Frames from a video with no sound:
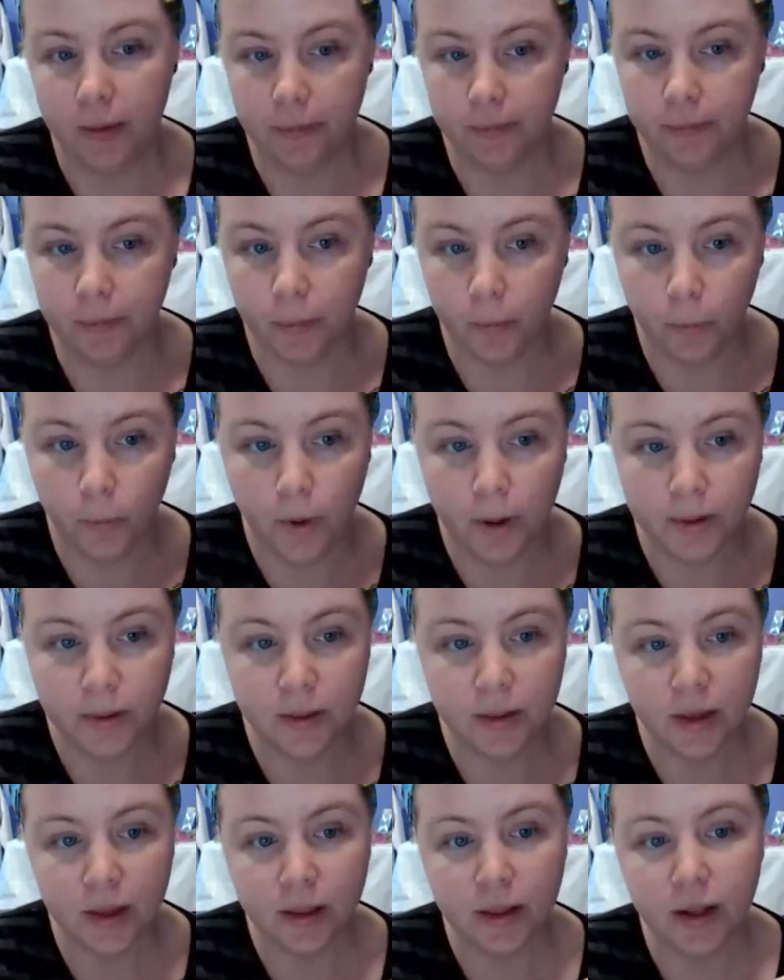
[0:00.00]

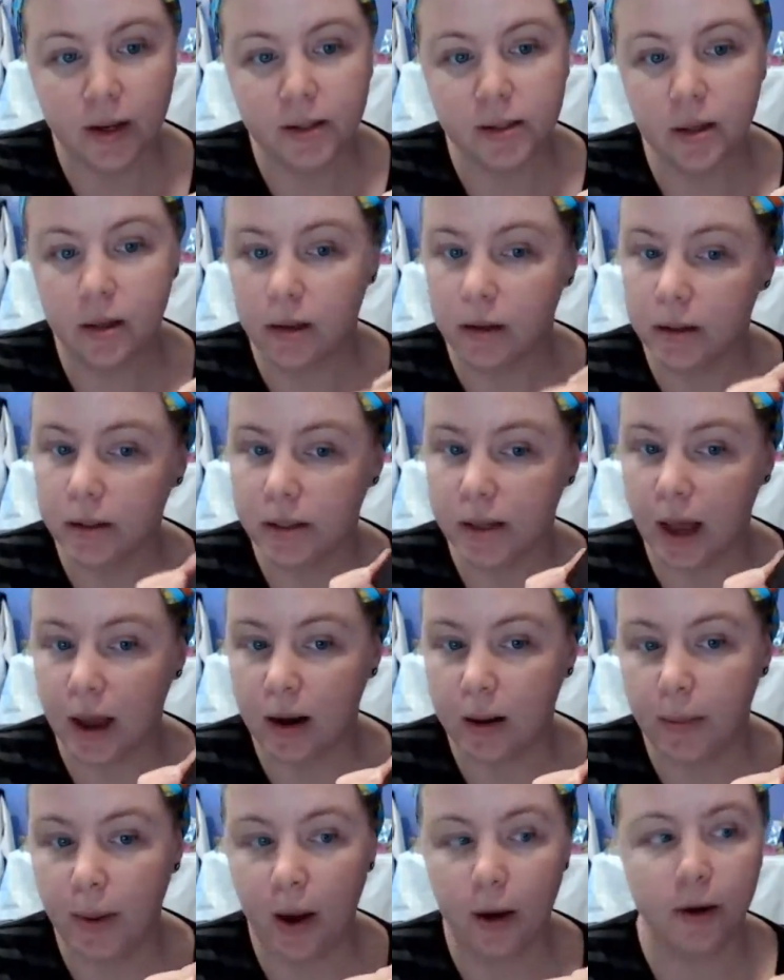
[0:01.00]
One thing that is a little
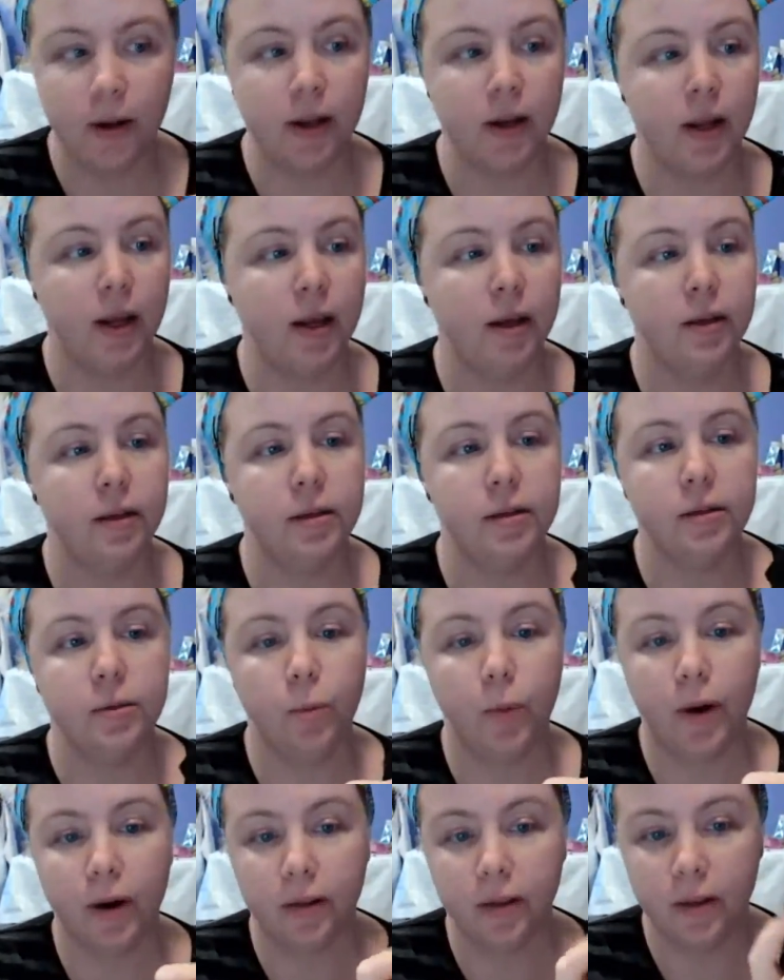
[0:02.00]
sad about it
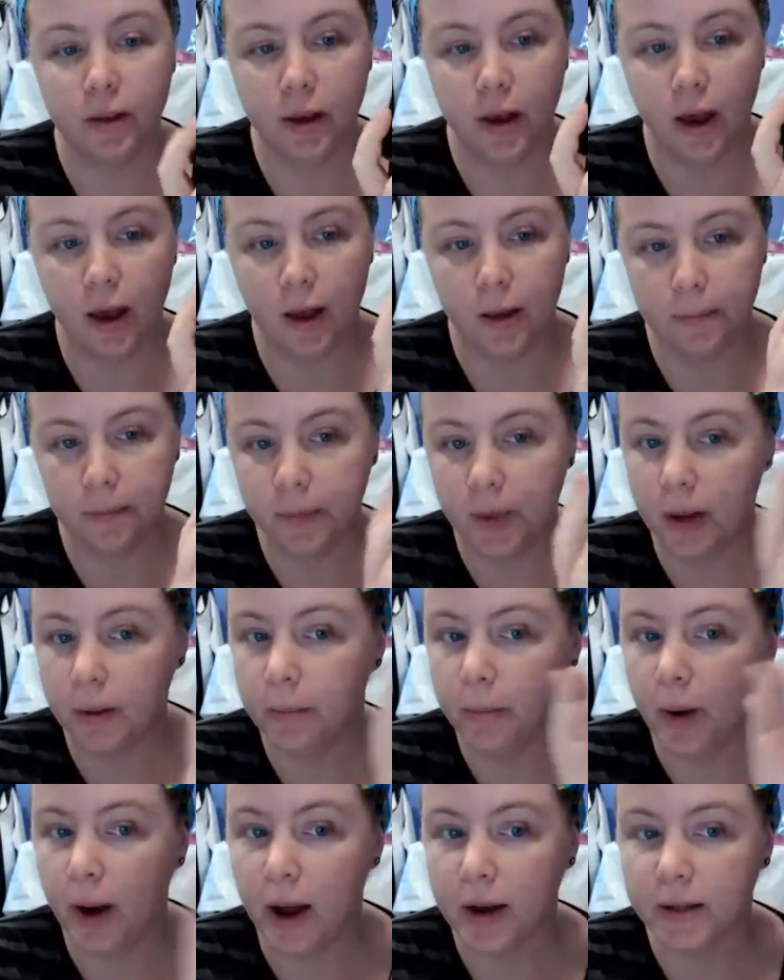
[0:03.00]
is where the
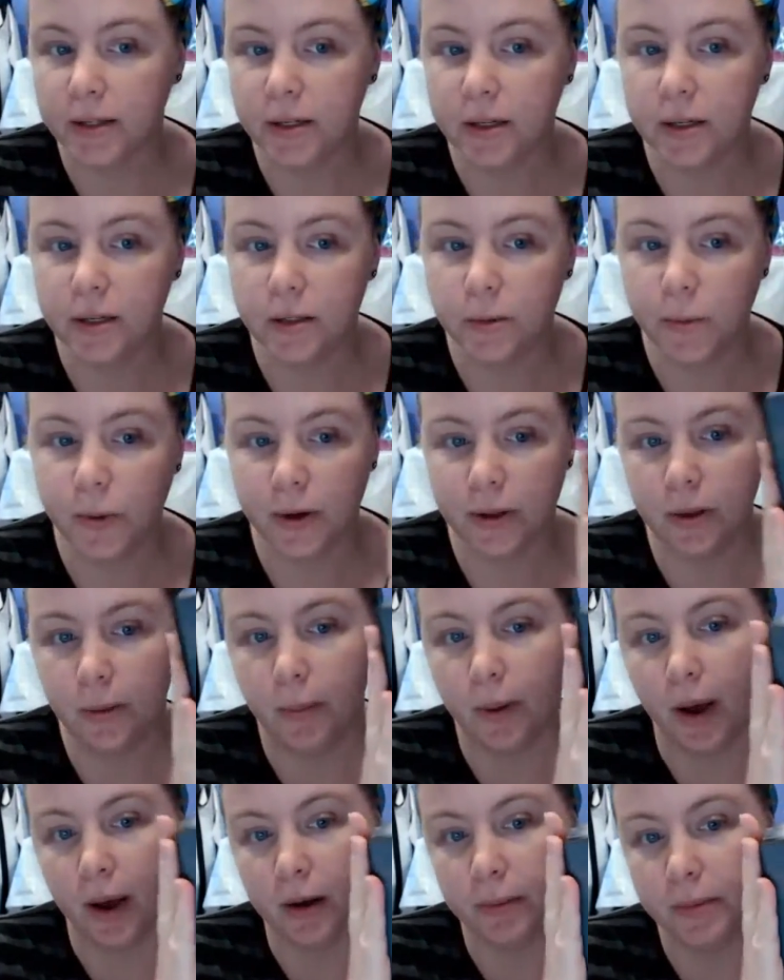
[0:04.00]
on boxes where the
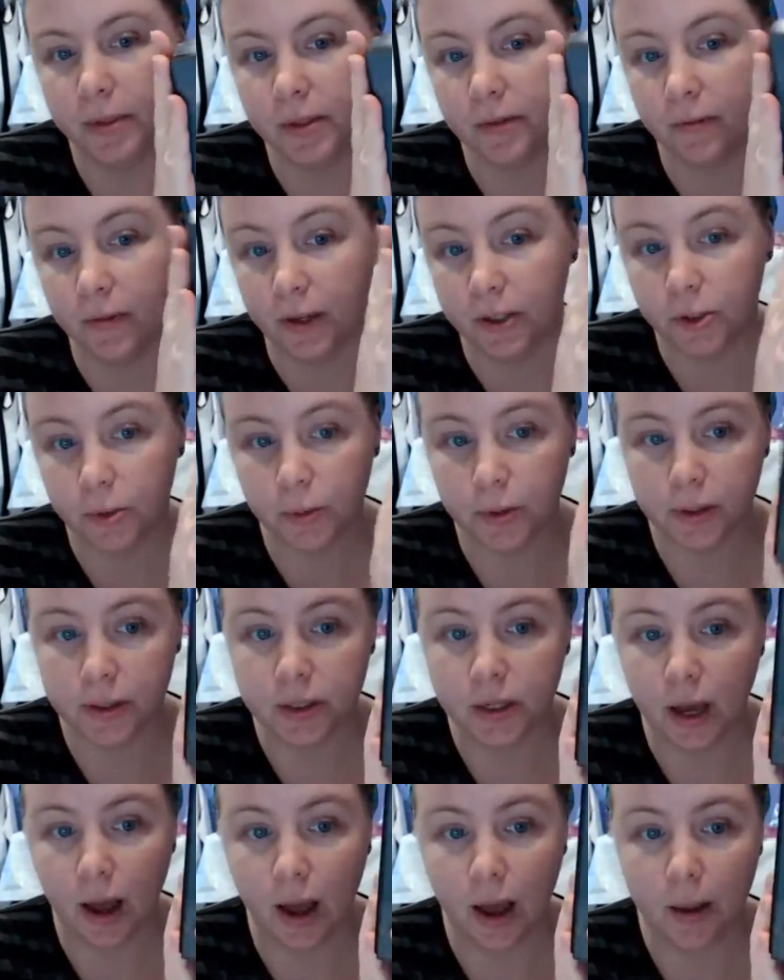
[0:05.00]
bottom is flush with the
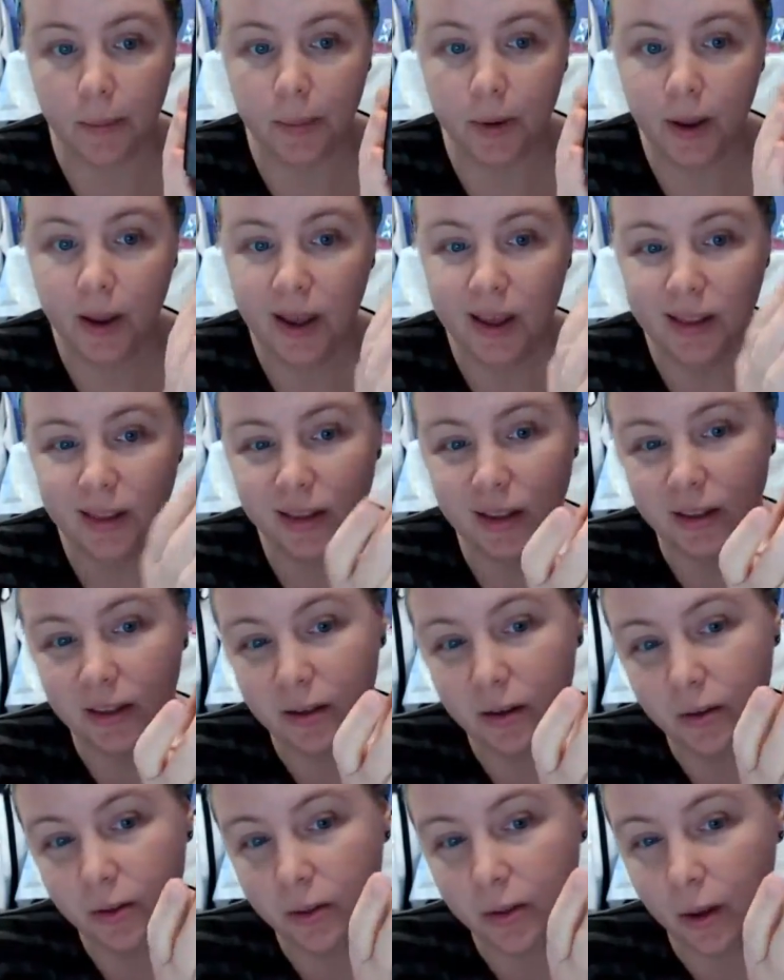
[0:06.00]
top, the
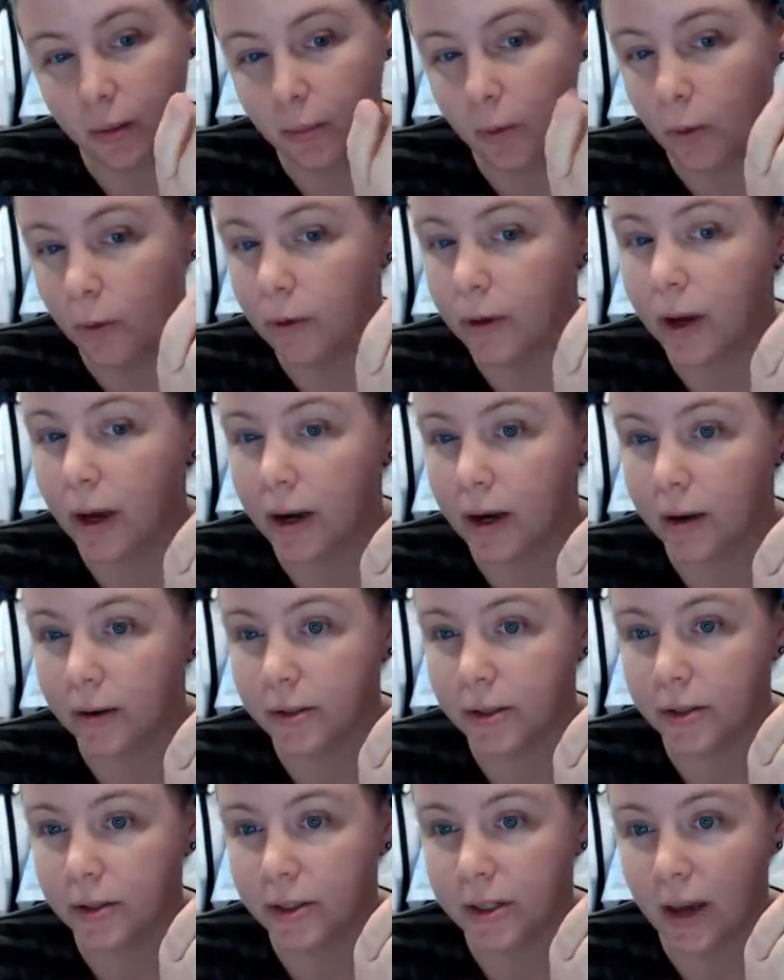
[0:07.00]
little thumb hole
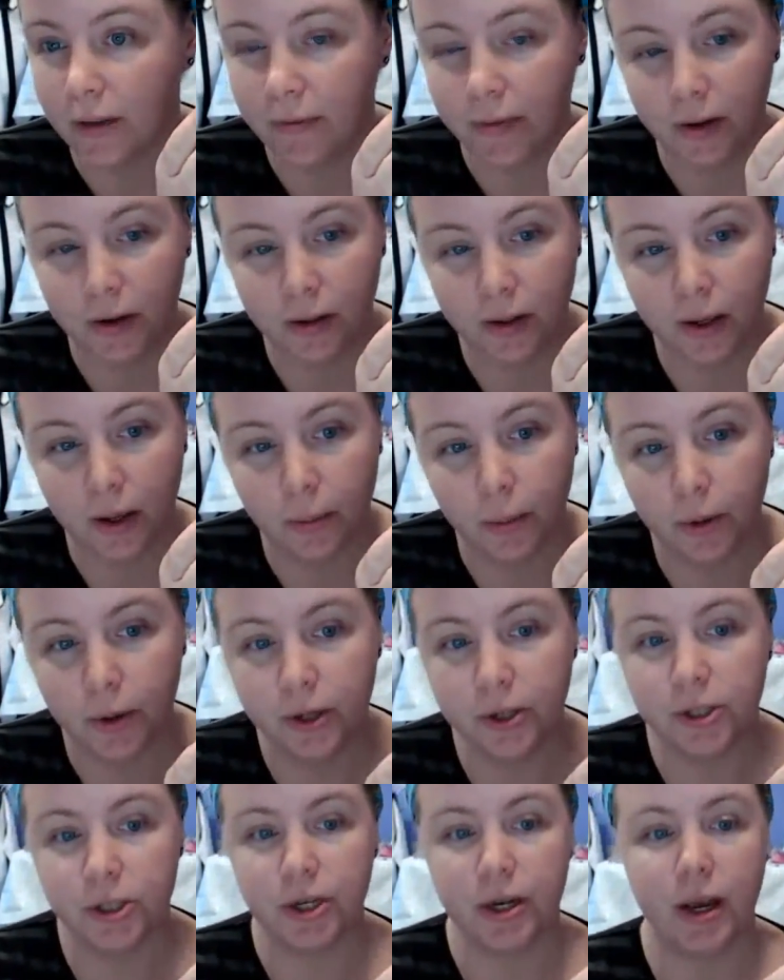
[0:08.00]
cutouts are definitely
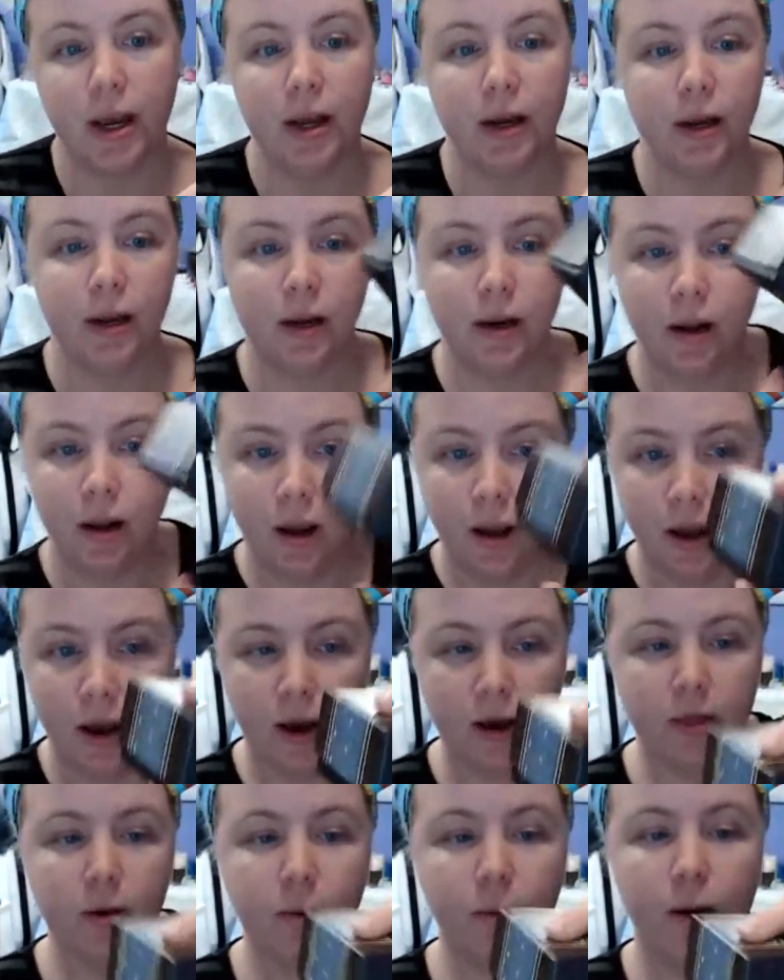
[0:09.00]
appreciated.
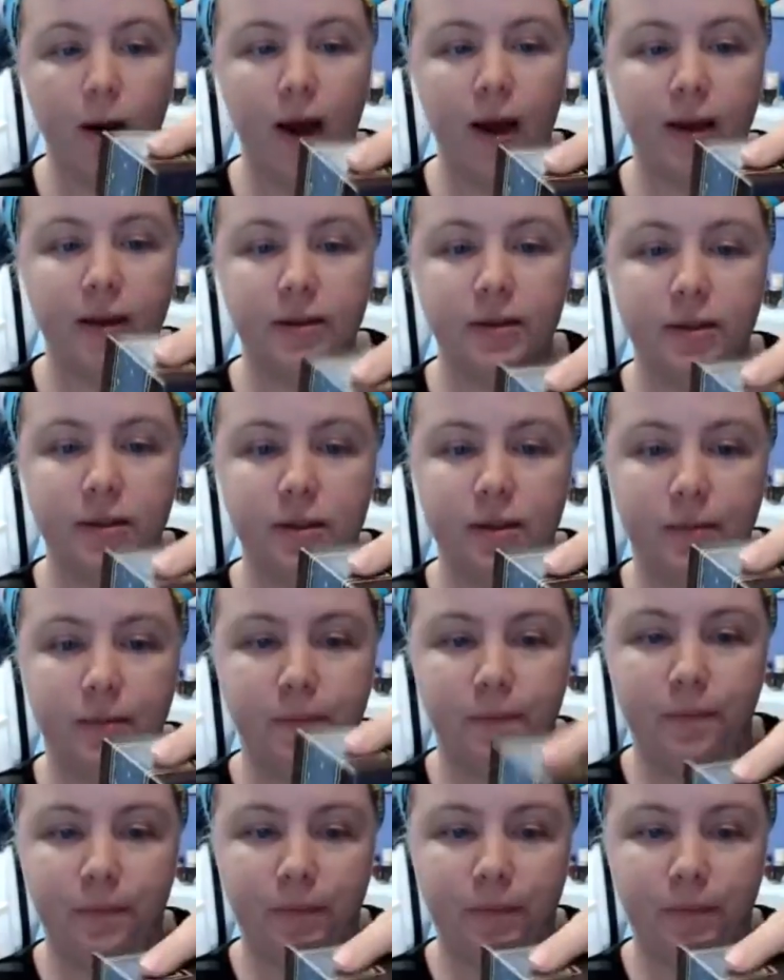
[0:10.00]
Otherwise,